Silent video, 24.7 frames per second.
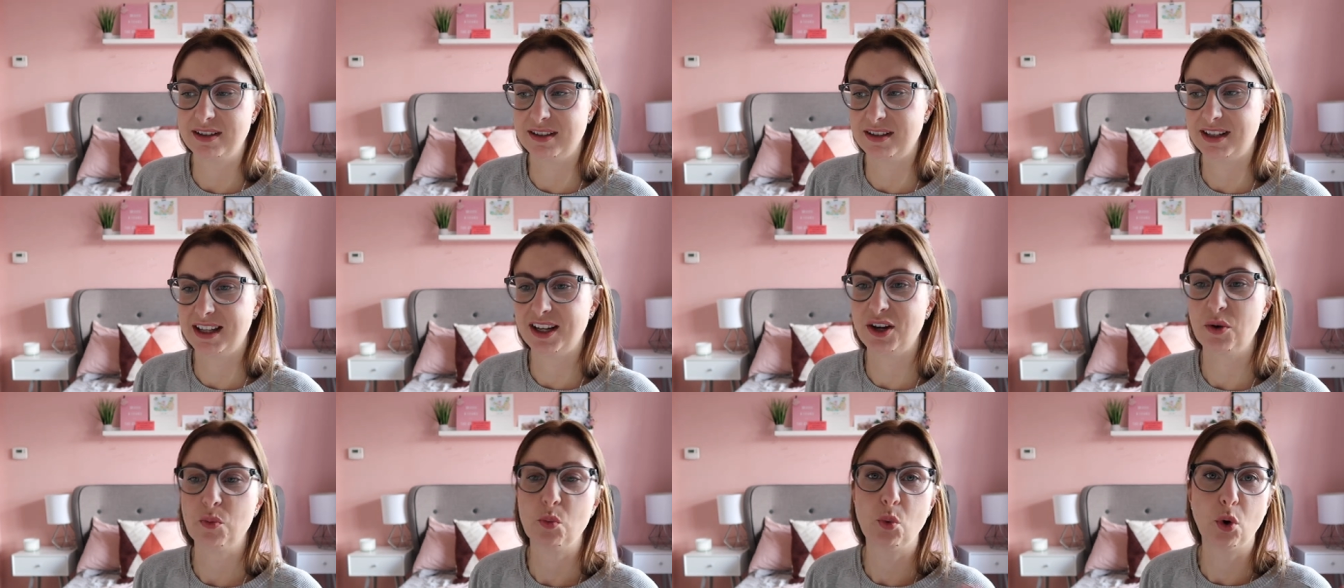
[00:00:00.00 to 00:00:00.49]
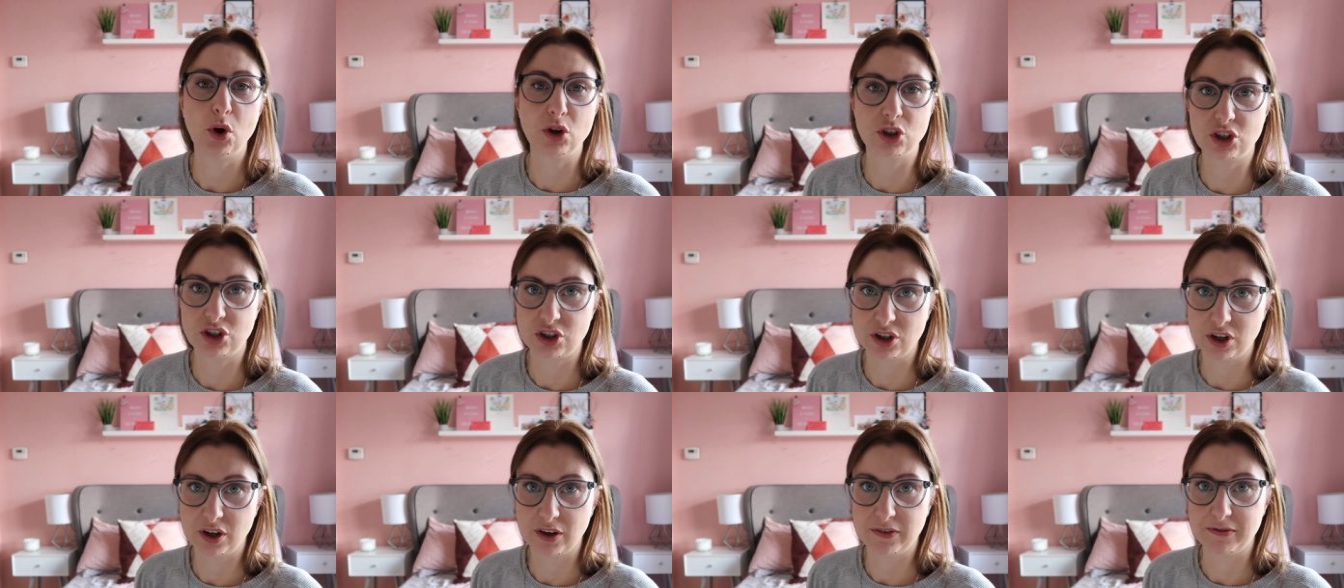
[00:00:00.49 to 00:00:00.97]
they can
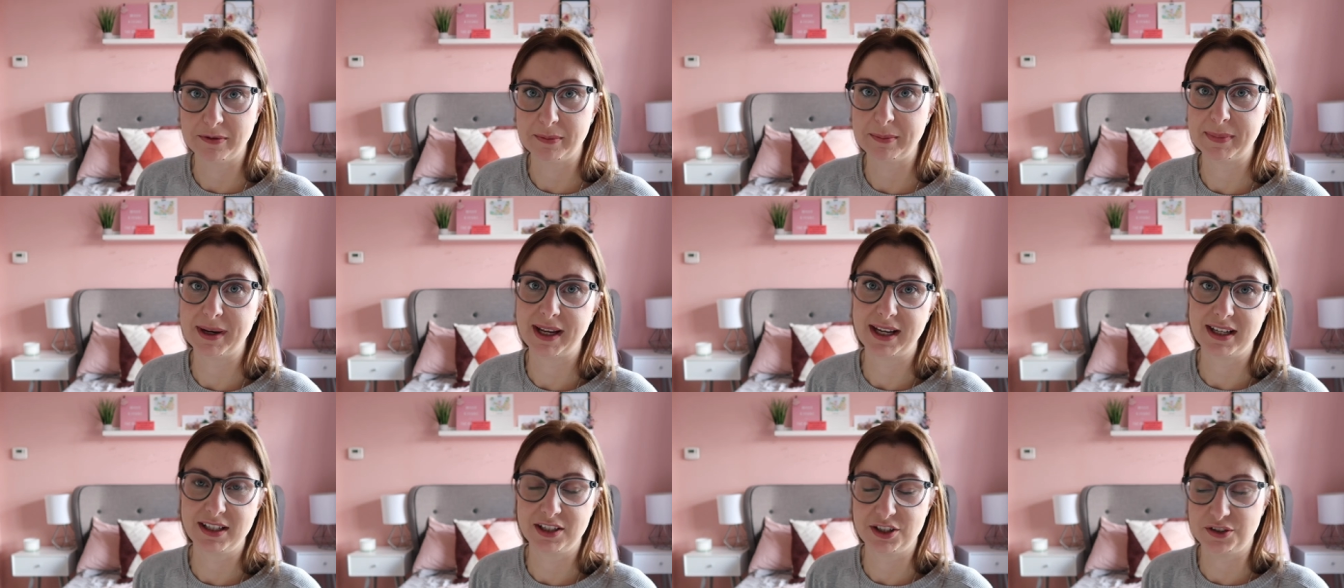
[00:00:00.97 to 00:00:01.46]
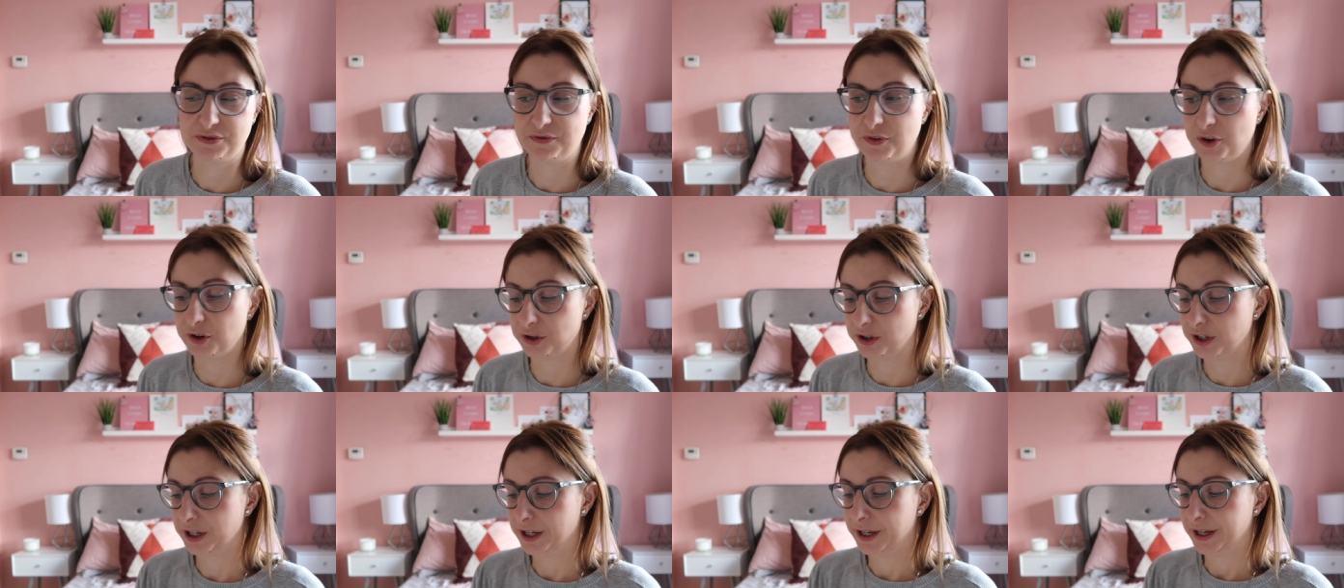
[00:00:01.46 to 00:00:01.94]
watch stuff and play stuff
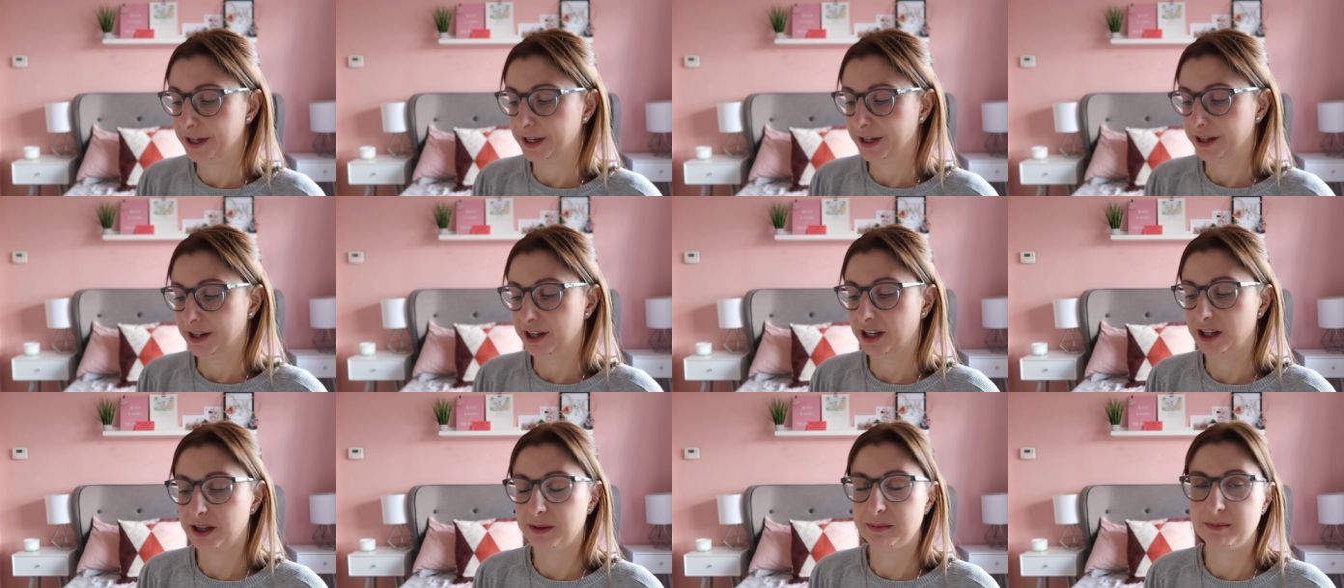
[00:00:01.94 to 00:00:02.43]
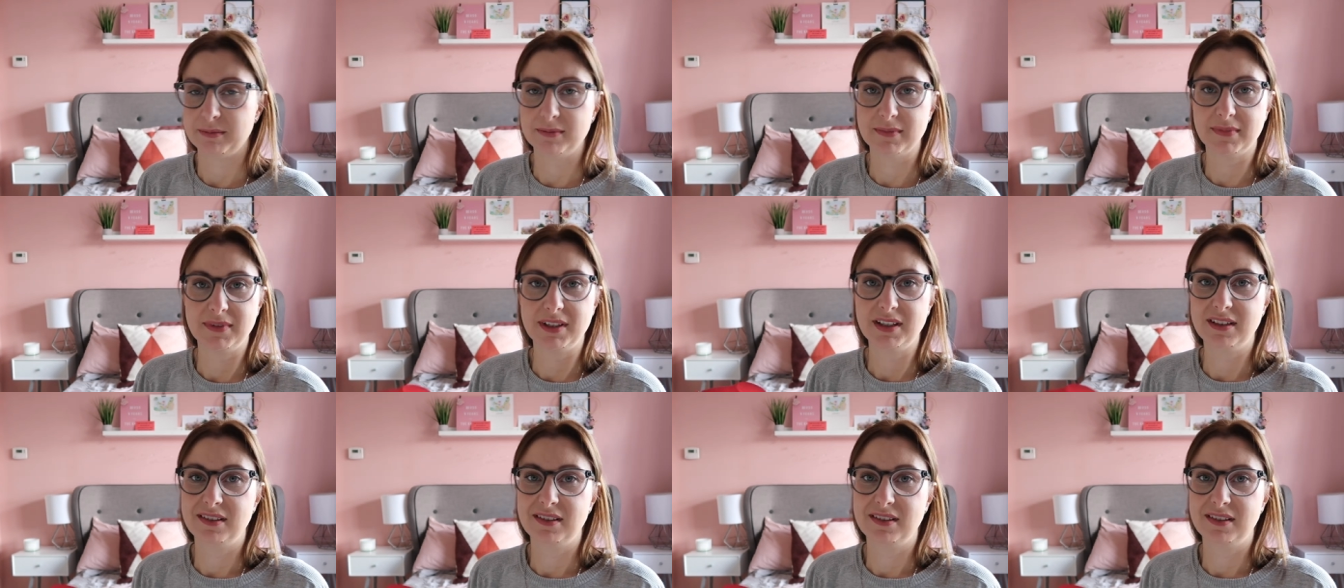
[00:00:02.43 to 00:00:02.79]
on.